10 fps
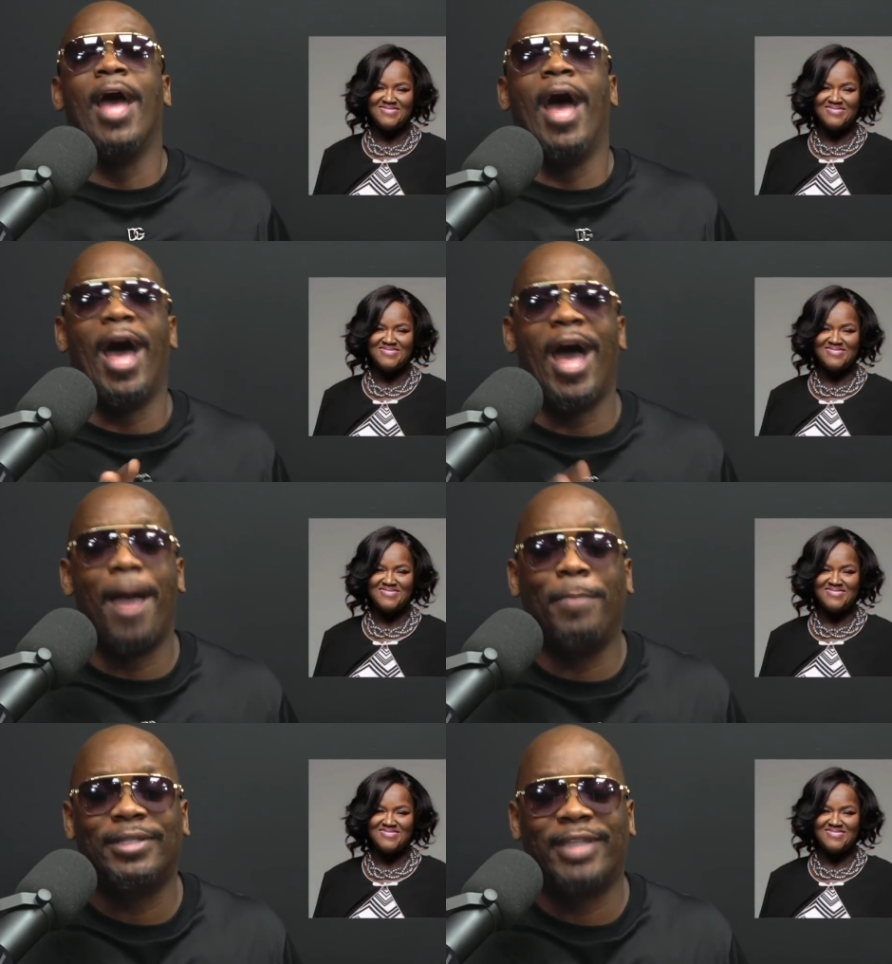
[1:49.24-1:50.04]
Speaker 1: I'm going to
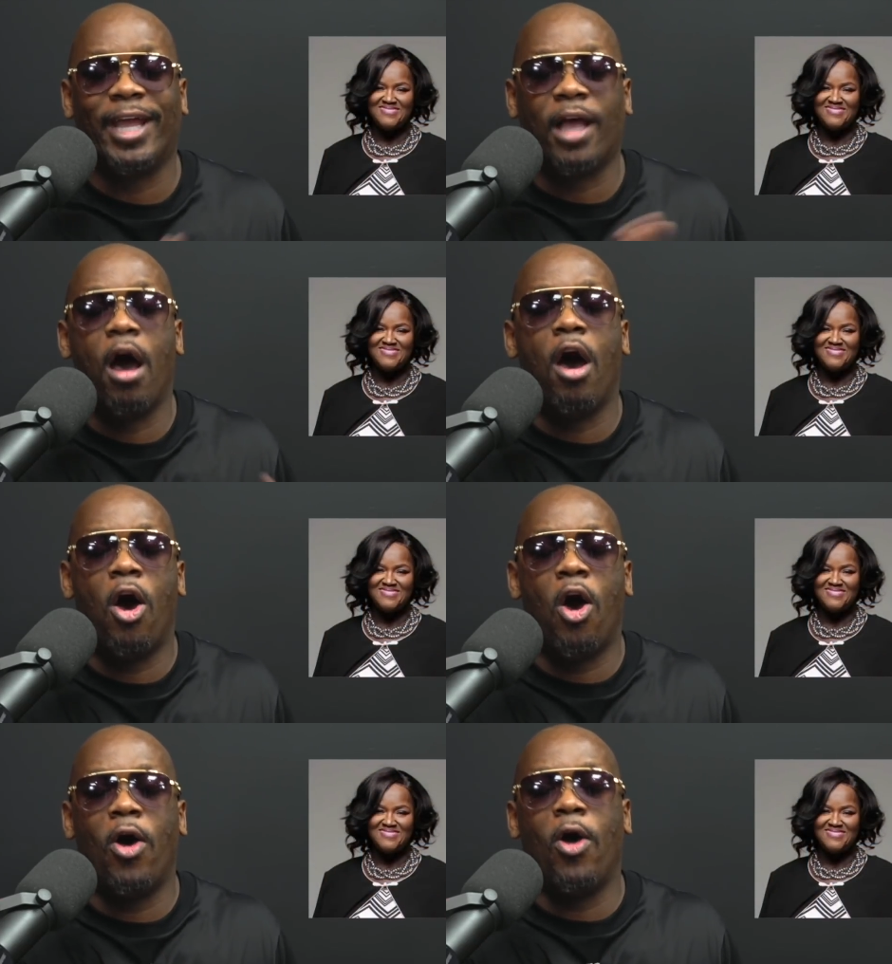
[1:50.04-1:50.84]
take
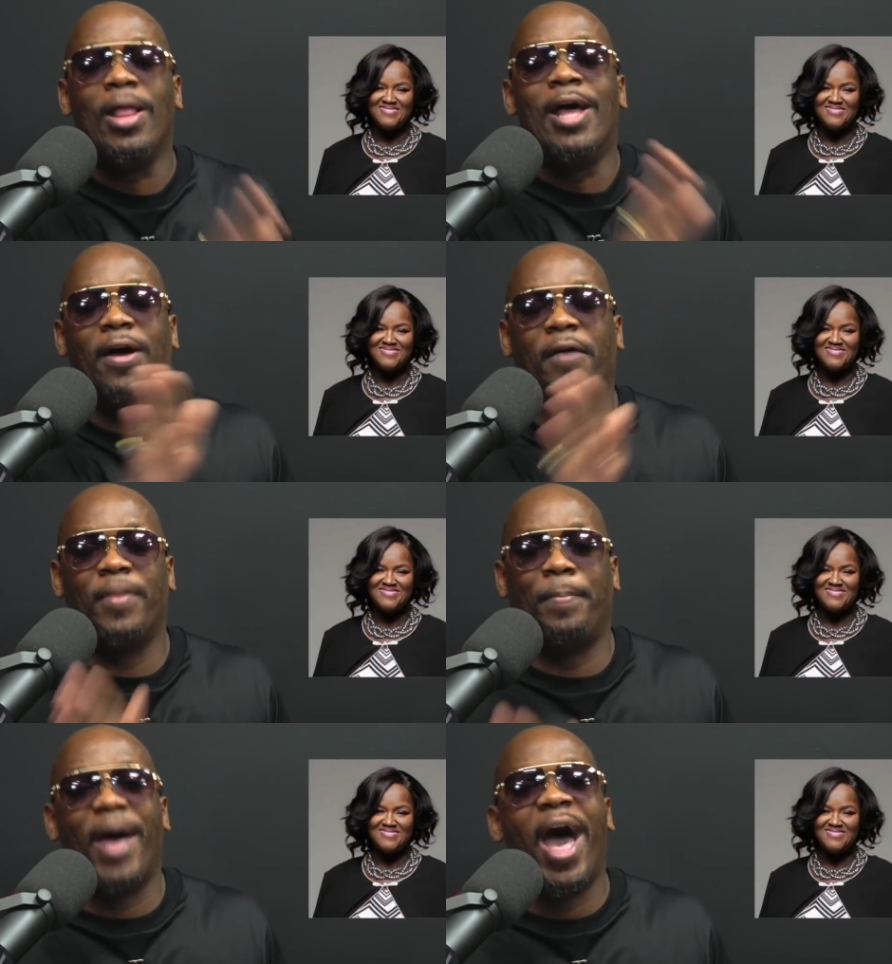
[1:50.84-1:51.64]
all of the
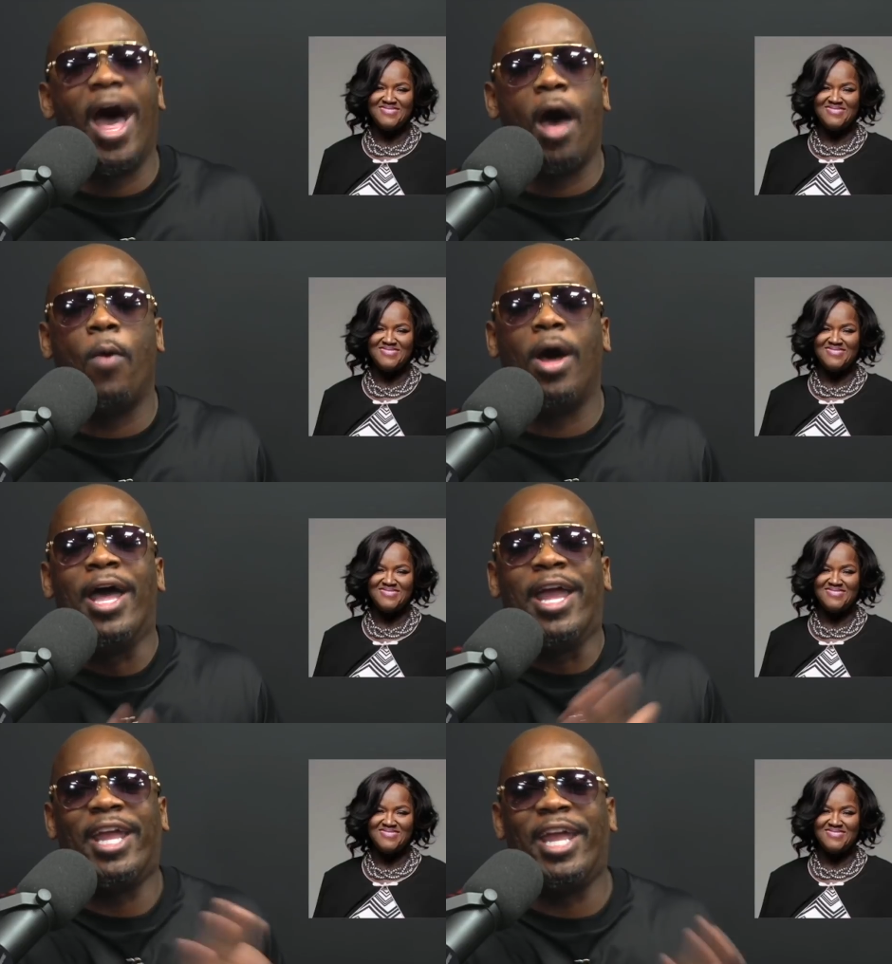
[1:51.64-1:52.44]
power,
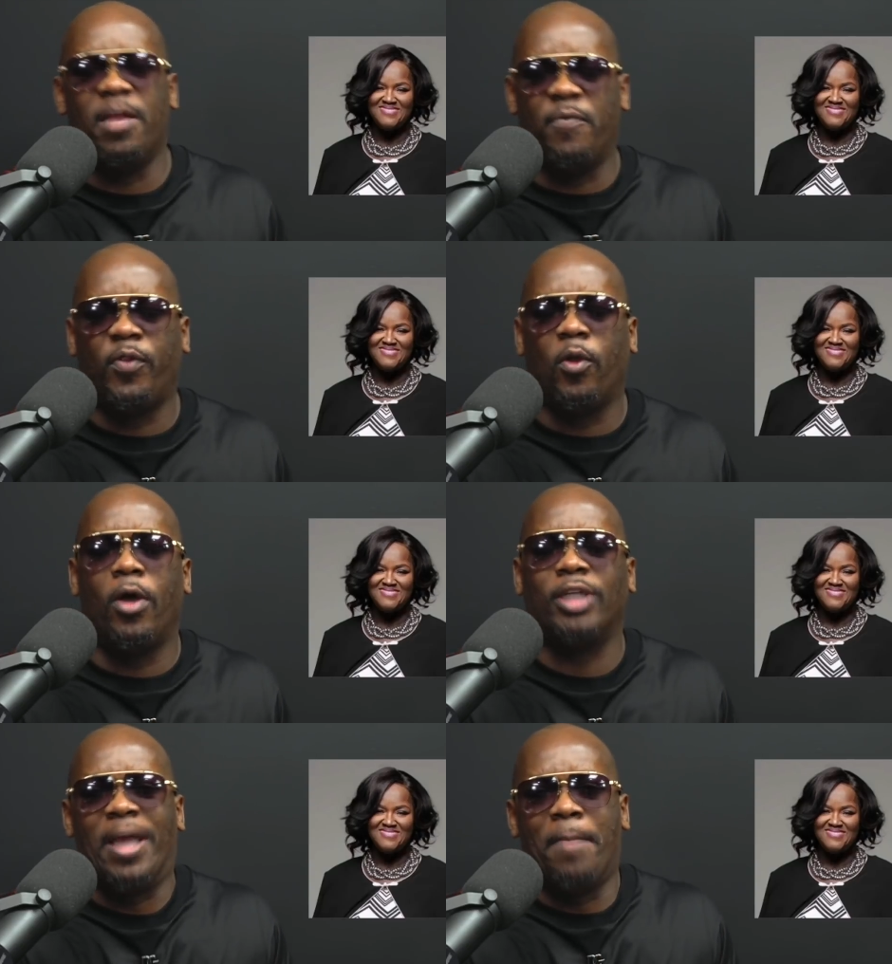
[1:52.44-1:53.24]
influence,
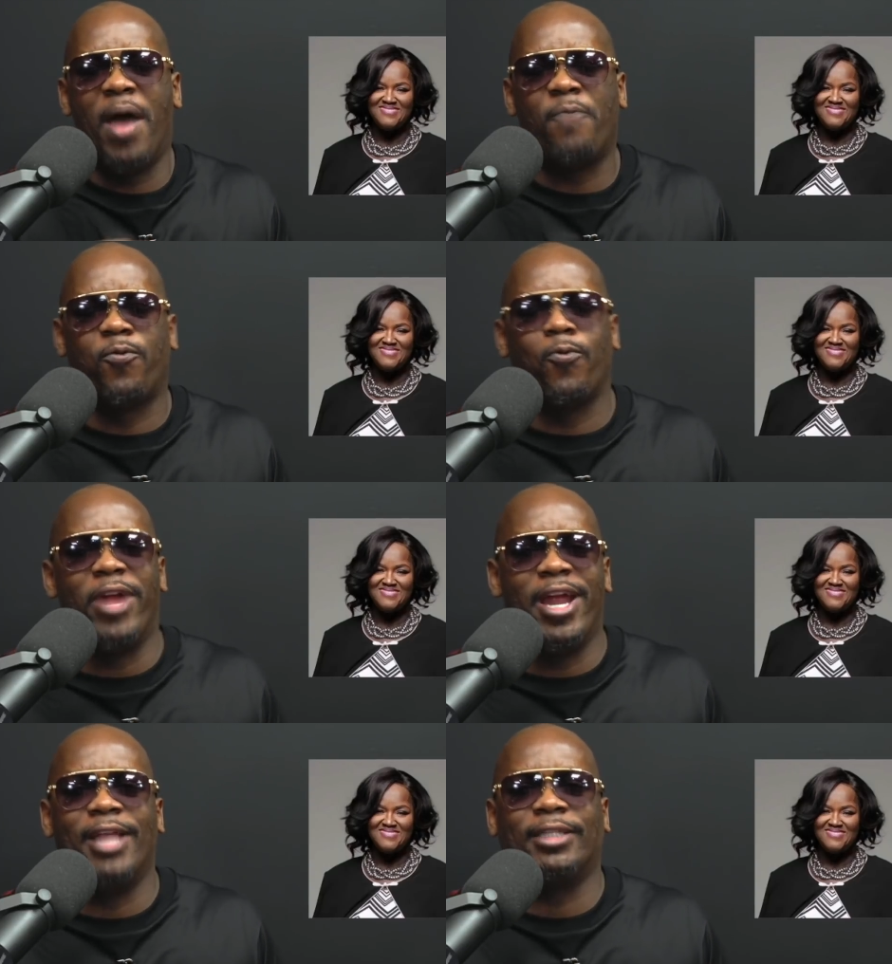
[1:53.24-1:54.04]
my
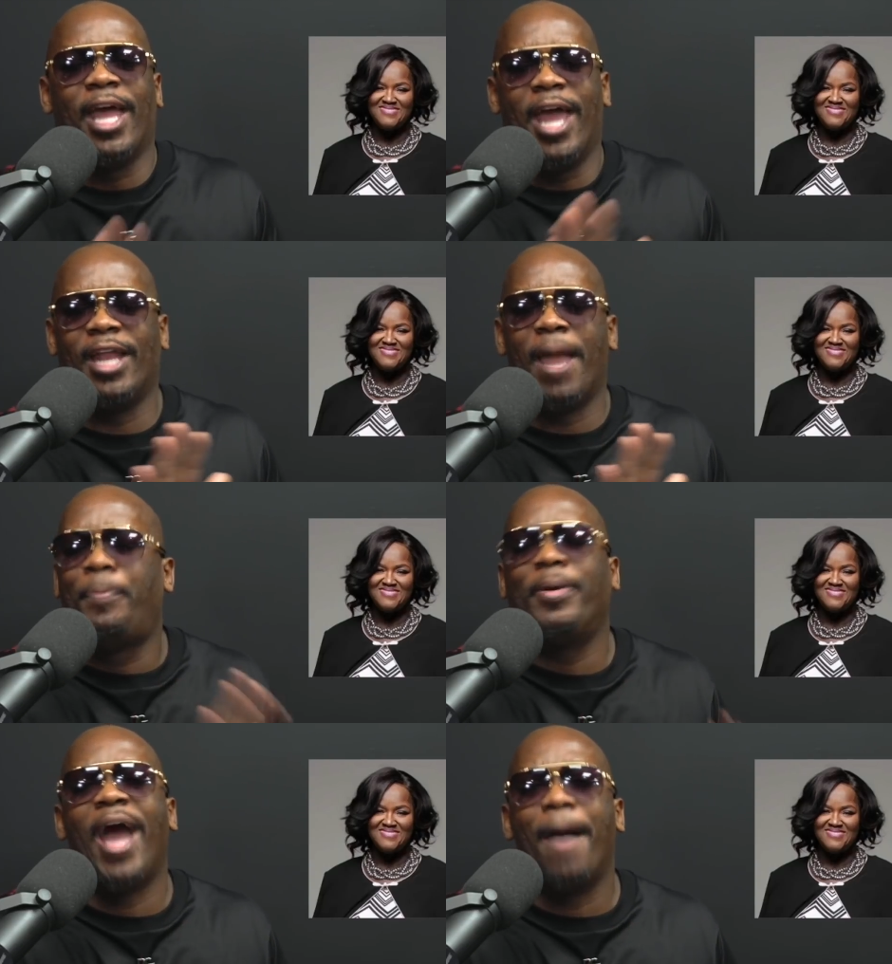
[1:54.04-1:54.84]
friends, and I put
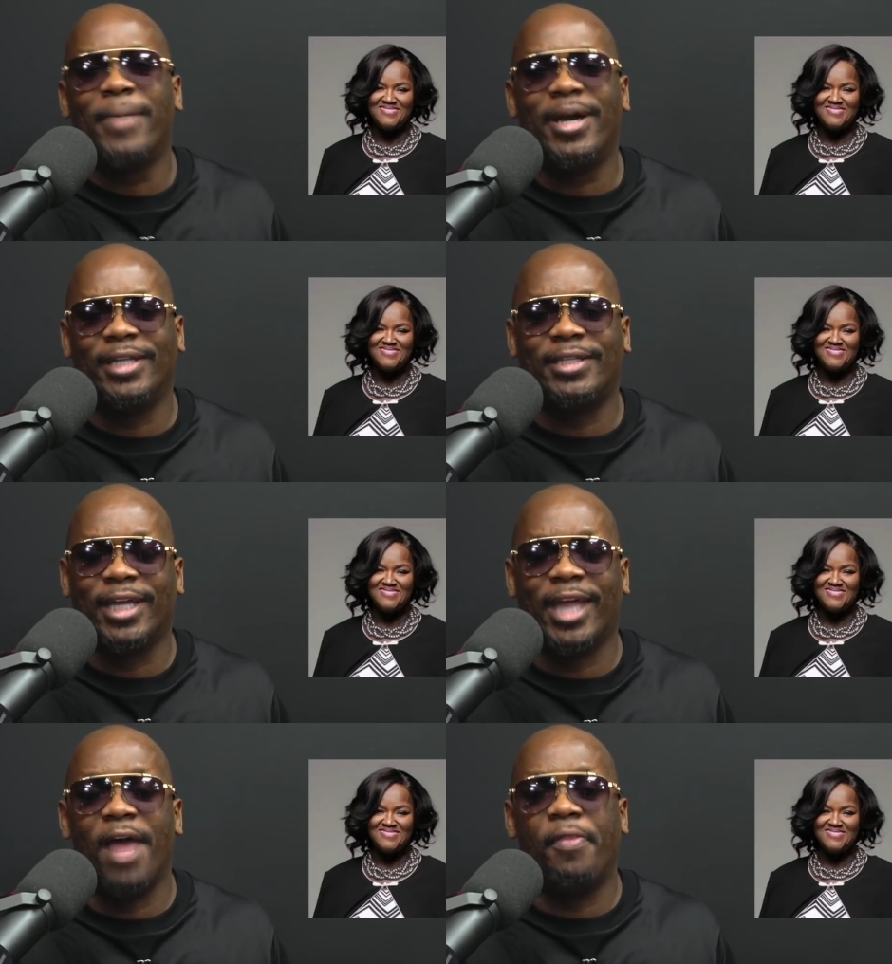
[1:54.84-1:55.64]
our monies
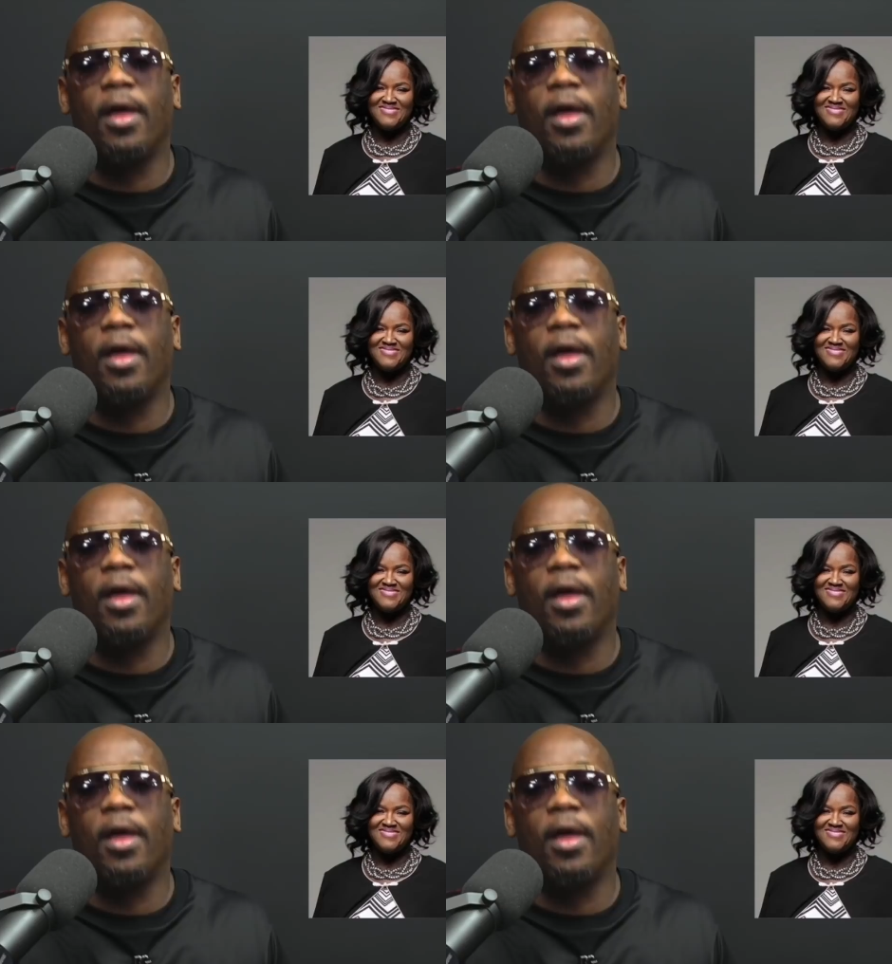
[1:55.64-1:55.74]
together,